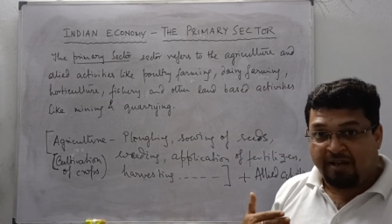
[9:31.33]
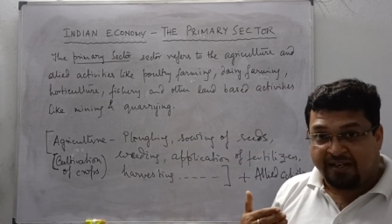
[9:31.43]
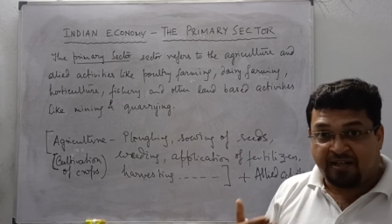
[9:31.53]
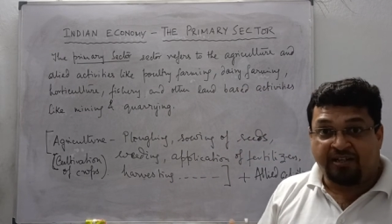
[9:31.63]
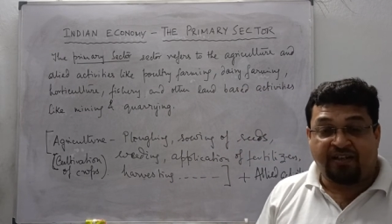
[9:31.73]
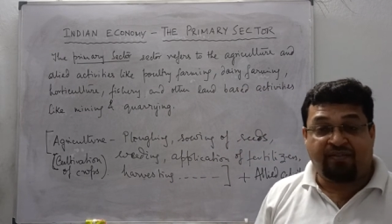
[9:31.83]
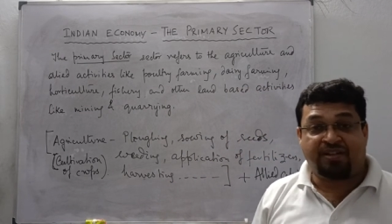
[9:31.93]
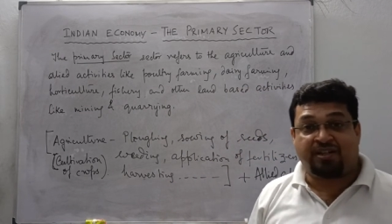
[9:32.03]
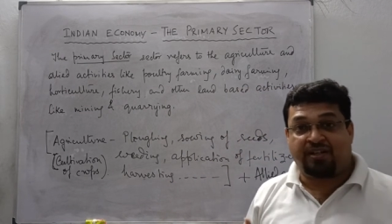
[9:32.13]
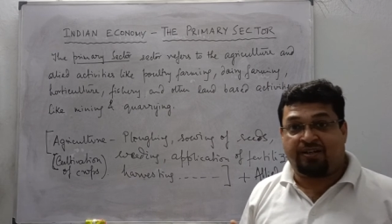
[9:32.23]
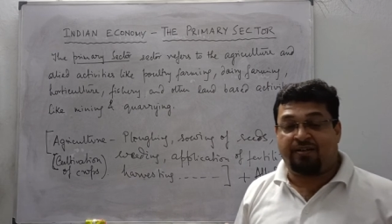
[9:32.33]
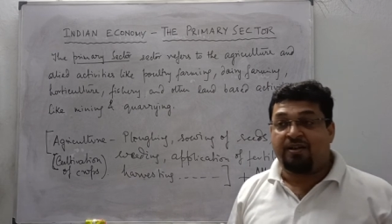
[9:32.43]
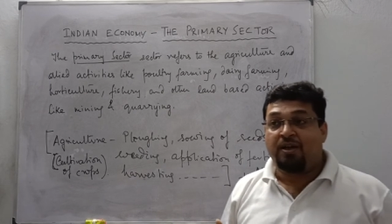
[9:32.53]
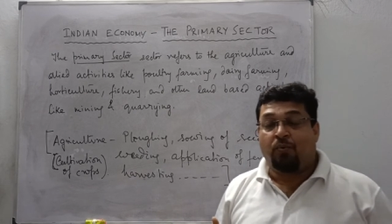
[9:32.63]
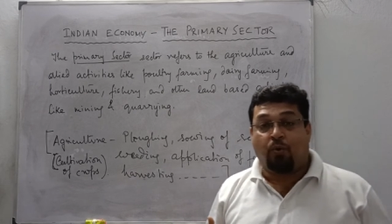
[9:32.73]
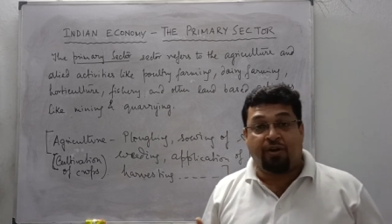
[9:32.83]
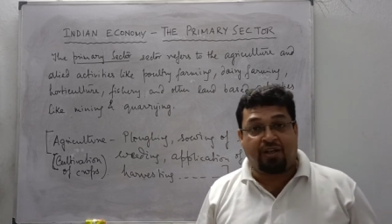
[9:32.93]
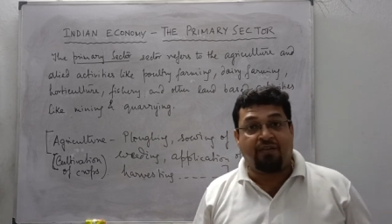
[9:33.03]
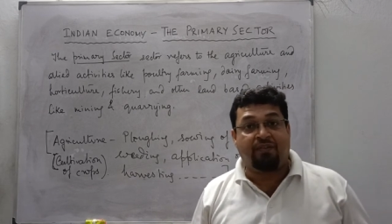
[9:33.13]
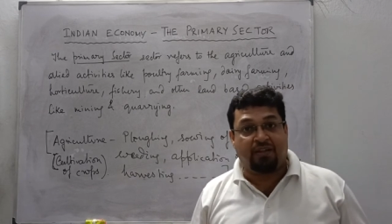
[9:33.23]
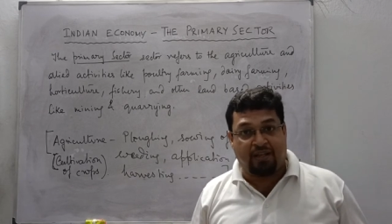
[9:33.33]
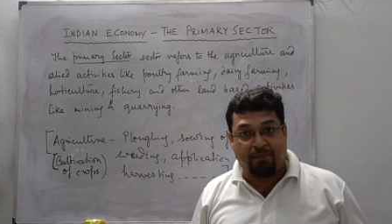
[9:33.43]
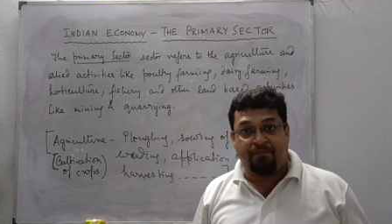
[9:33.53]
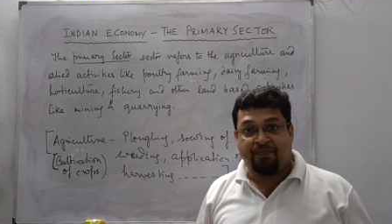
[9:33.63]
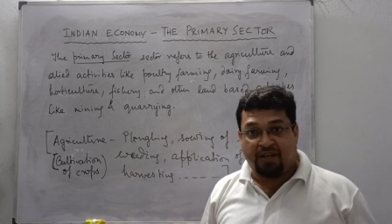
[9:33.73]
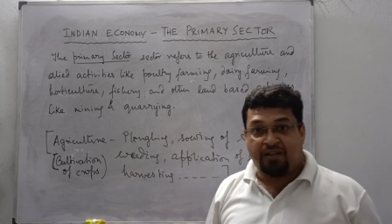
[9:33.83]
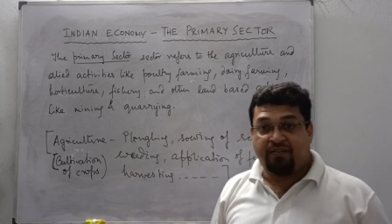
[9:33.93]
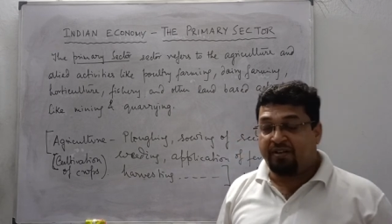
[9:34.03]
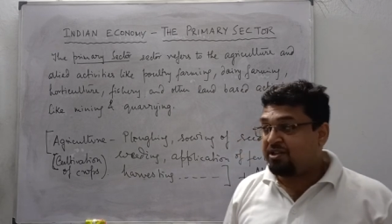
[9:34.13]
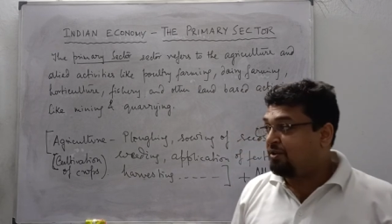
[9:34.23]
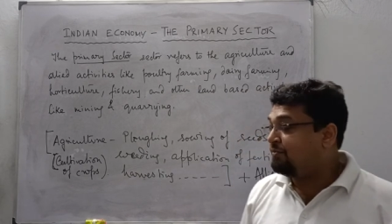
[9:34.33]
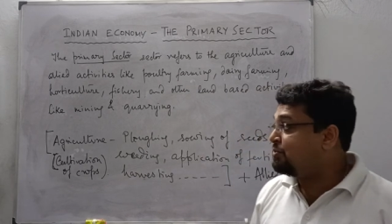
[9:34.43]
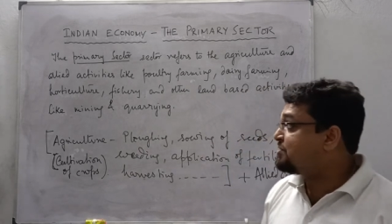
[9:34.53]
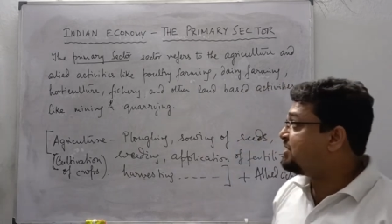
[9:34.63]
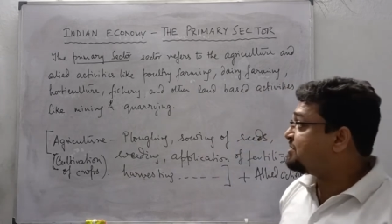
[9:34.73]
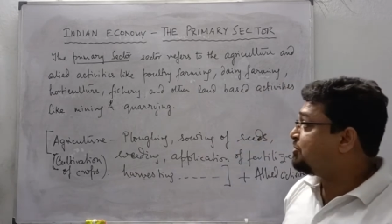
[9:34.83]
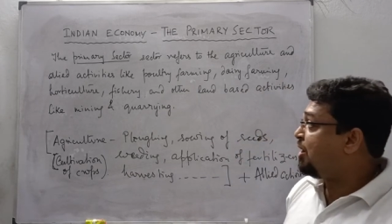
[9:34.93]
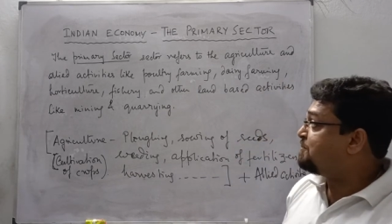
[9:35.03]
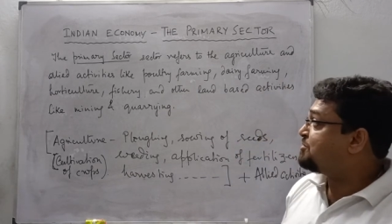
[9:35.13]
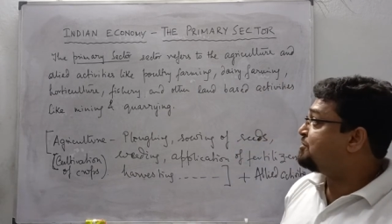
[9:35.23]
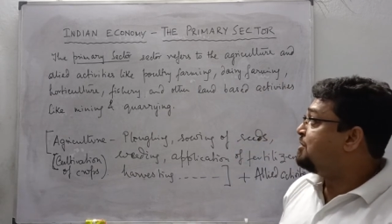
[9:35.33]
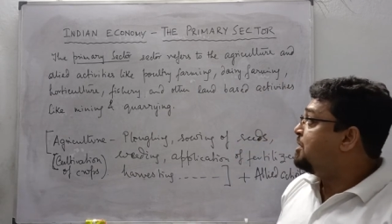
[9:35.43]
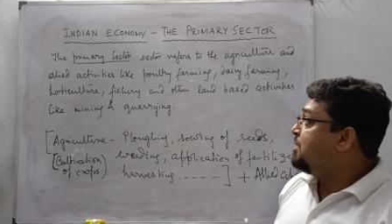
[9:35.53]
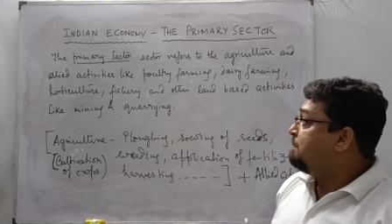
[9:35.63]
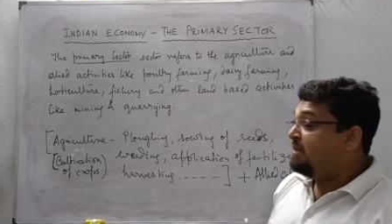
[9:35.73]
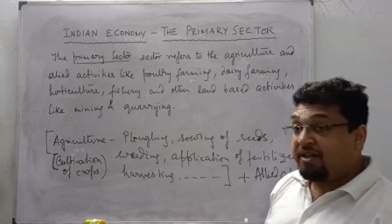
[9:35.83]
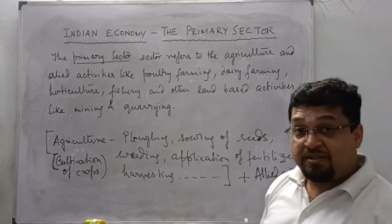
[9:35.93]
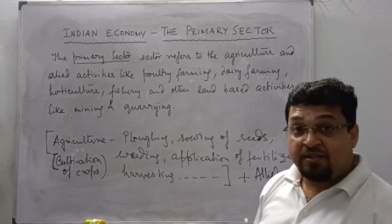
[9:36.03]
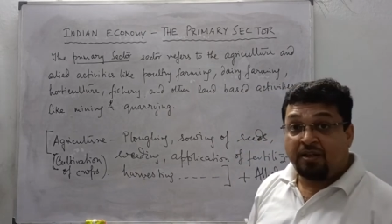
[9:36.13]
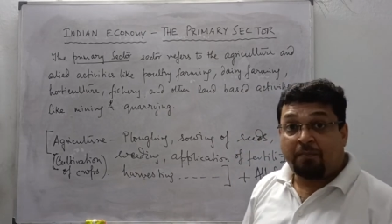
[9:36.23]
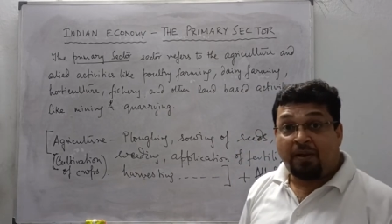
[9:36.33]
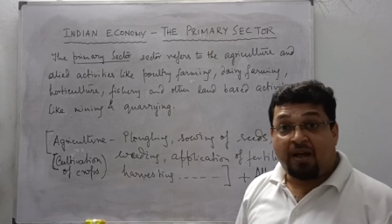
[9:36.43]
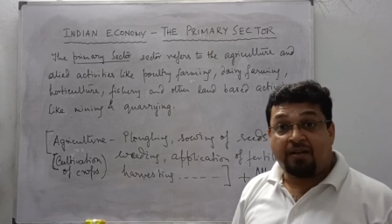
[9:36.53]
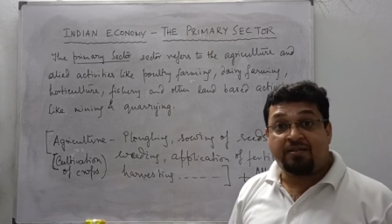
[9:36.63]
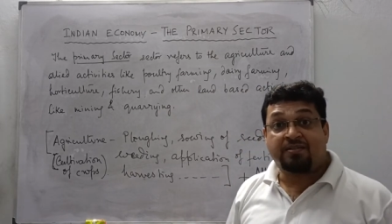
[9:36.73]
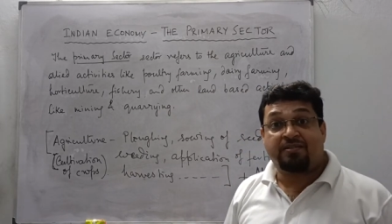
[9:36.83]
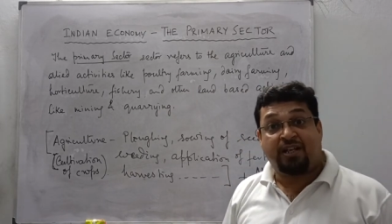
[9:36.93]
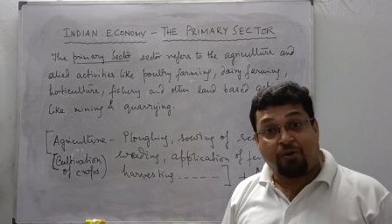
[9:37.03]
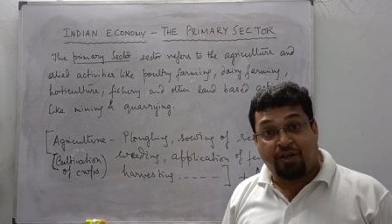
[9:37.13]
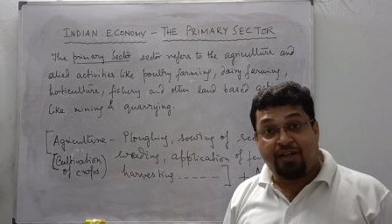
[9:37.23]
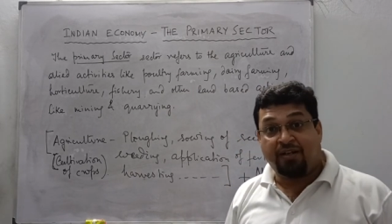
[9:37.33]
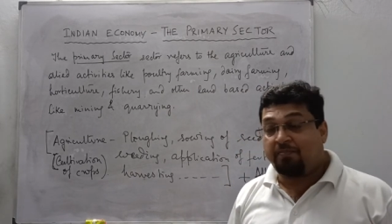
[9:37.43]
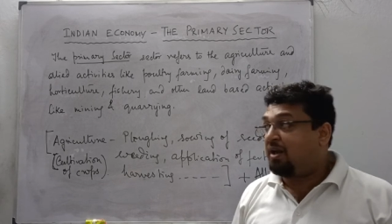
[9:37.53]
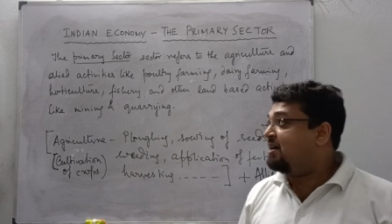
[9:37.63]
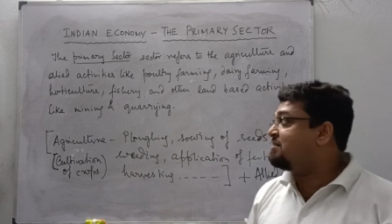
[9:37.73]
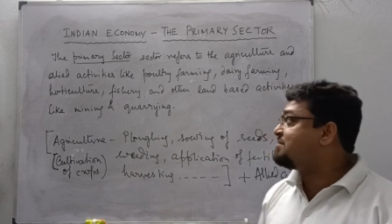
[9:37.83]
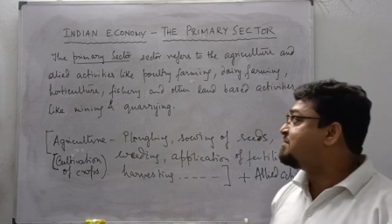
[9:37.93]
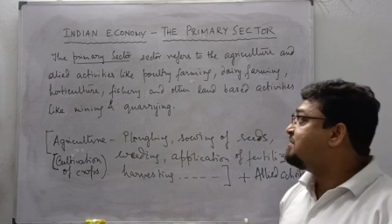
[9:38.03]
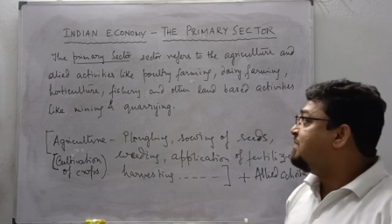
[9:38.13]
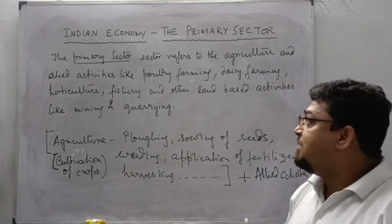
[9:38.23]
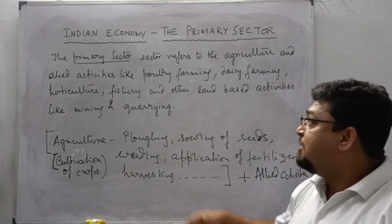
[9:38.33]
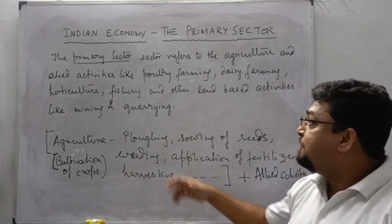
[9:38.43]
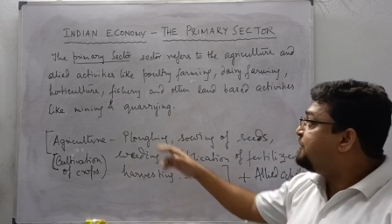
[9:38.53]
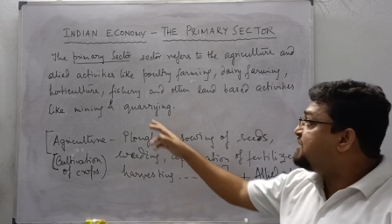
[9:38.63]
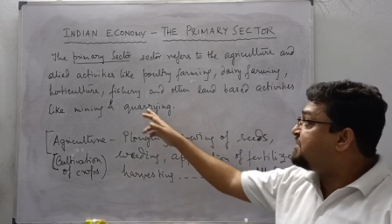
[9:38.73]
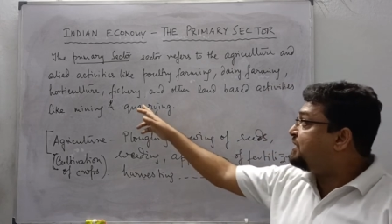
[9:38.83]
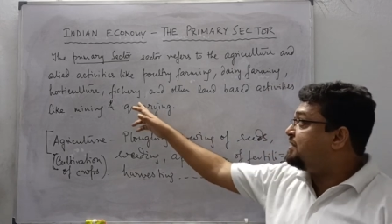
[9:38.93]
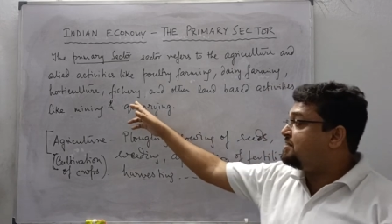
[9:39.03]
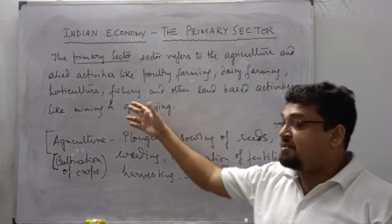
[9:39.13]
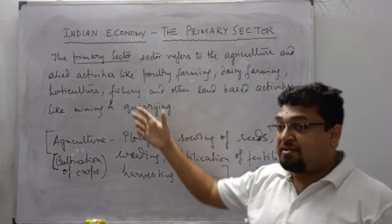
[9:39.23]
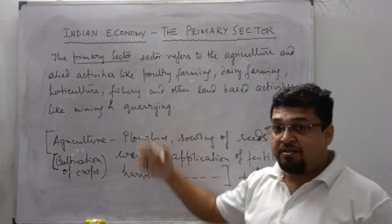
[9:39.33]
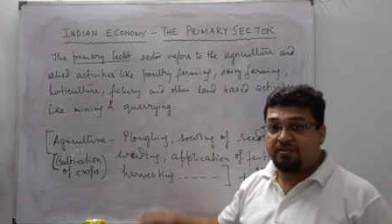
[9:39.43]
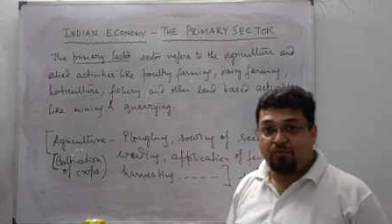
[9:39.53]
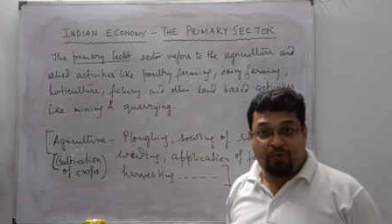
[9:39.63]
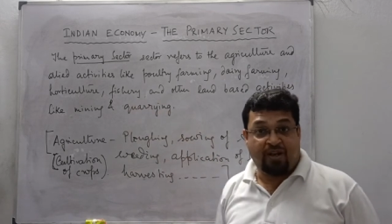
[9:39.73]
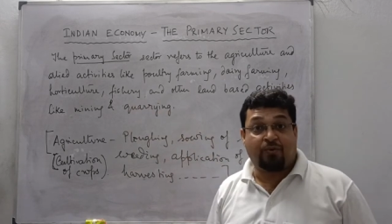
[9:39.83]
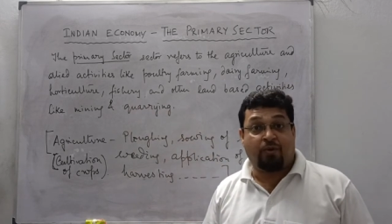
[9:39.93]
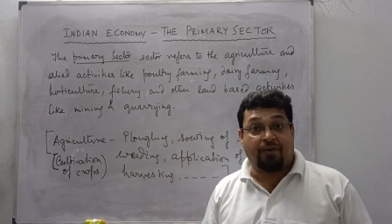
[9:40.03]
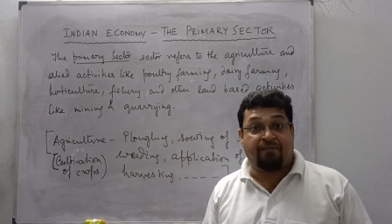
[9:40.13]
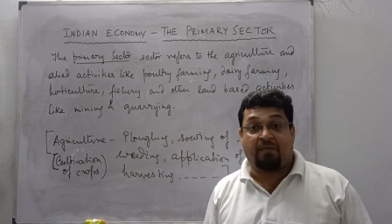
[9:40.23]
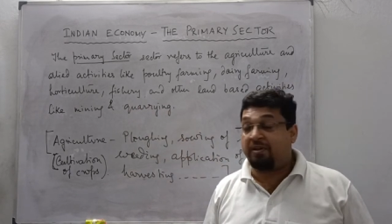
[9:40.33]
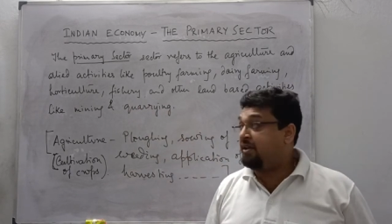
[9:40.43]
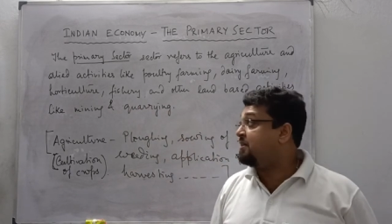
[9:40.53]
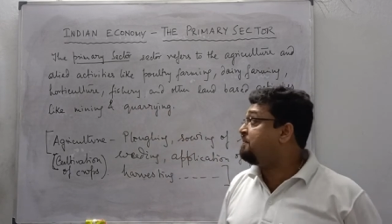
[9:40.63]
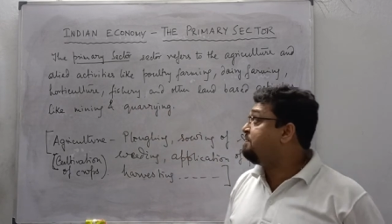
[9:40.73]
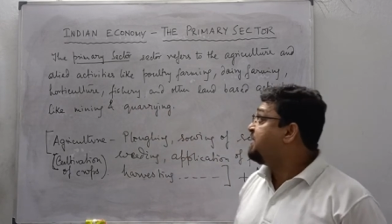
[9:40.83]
cultivation and working with them, cultivation of those such crops. Medicinal plants, decorating plants, fisheries, we are quite familiar,